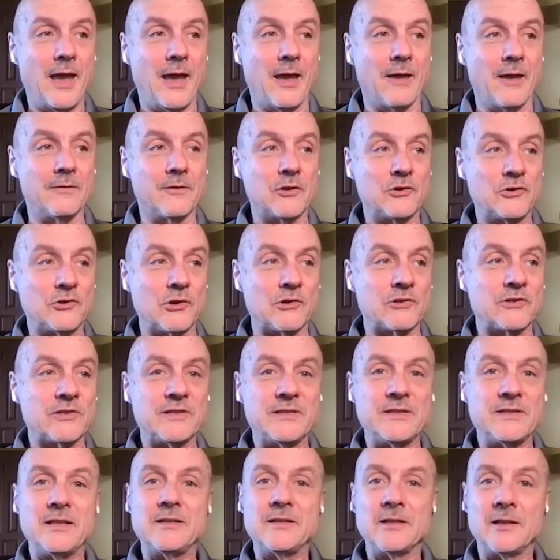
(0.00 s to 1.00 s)
And the
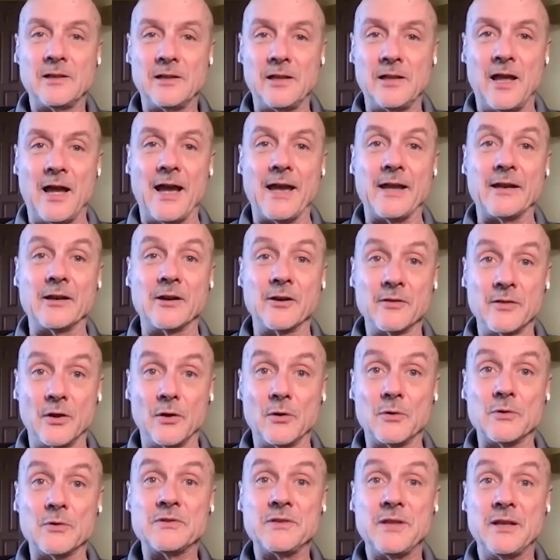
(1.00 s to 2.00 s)
churches that decline are
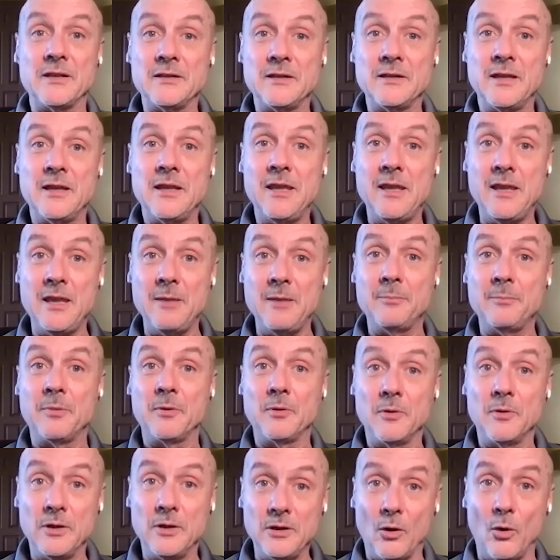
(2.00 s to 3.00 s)
those that keep
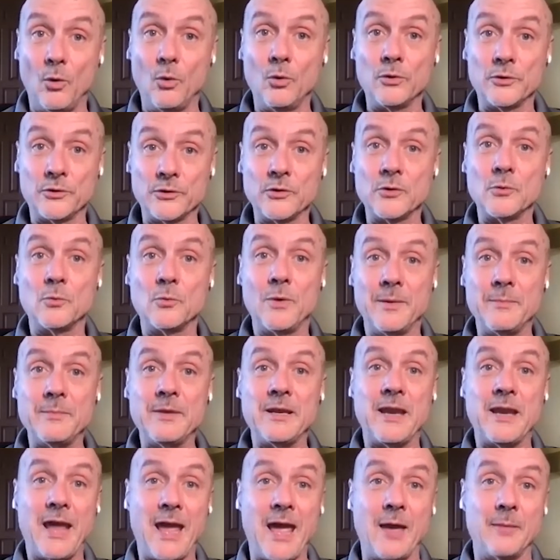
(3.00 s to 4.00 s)
older
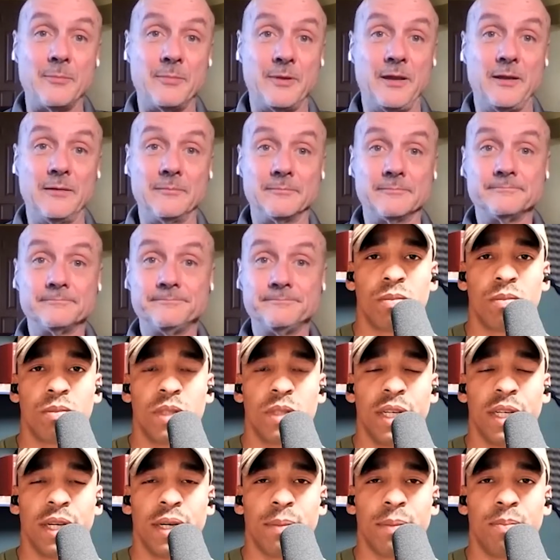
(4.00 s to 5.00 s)
women happy.
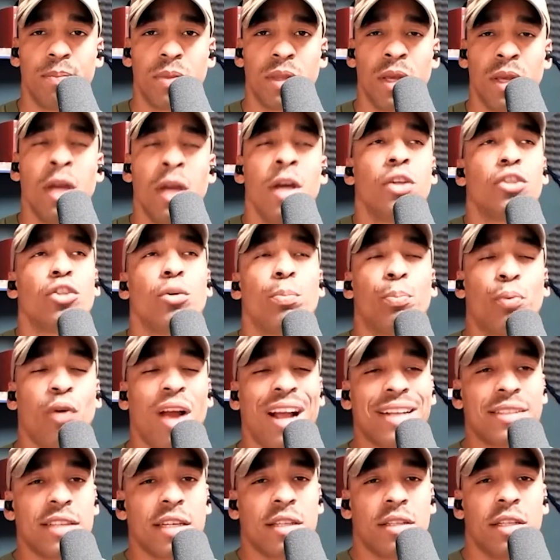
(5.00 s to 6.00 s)
Yeah. So
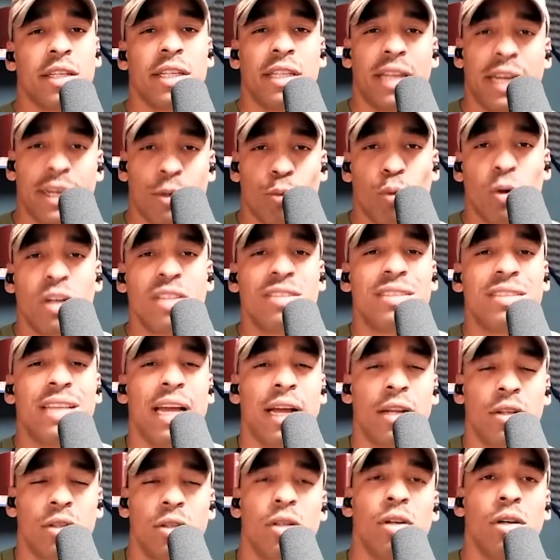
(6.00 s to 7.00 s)
practically, like, what does
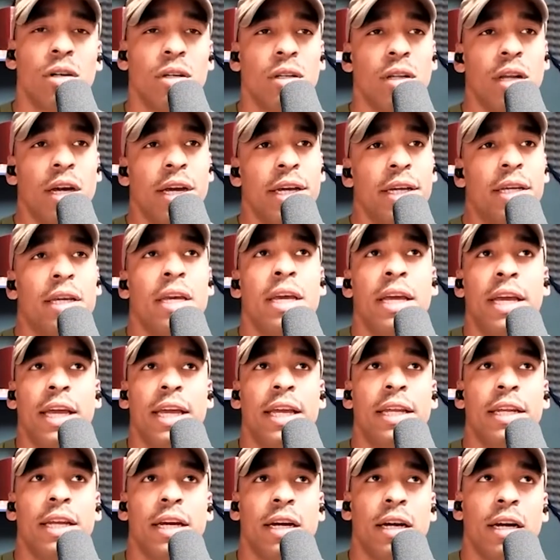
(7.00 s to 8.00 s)
that look like?
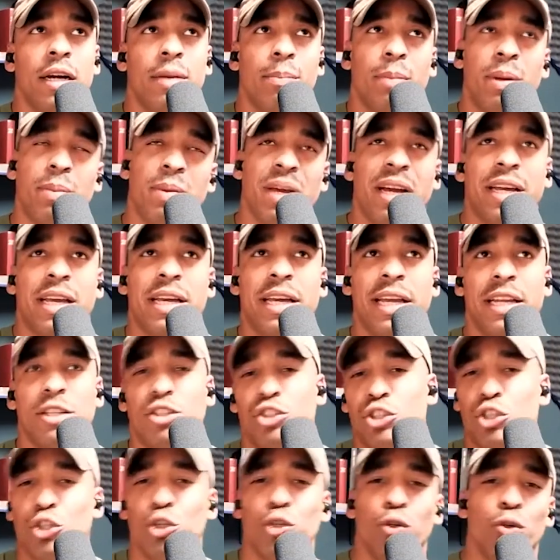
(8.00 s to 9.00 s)
And maybe I can get
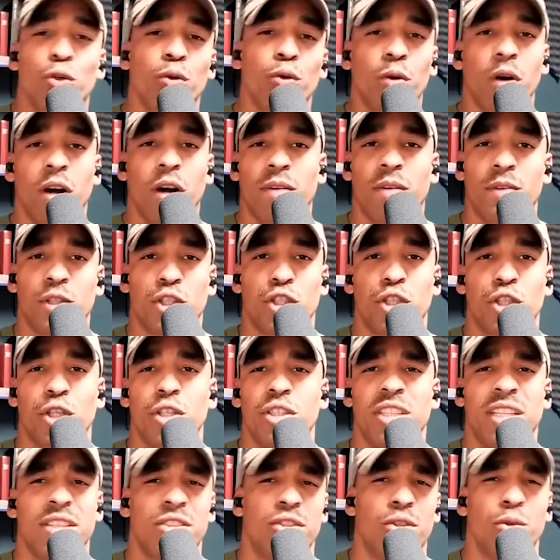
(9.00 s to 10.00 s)
2 of a
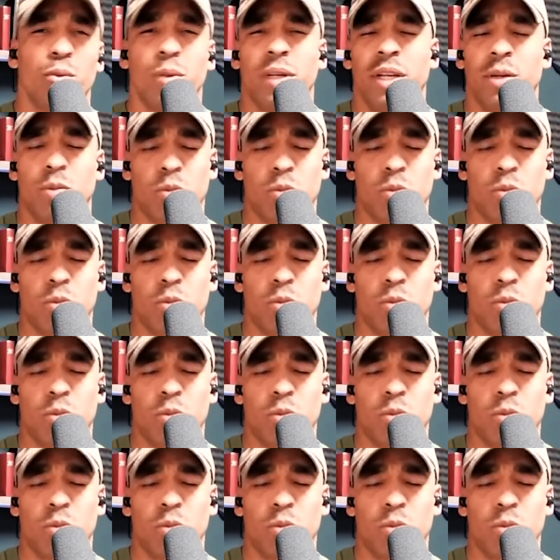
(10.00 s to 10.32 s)
church that's doing it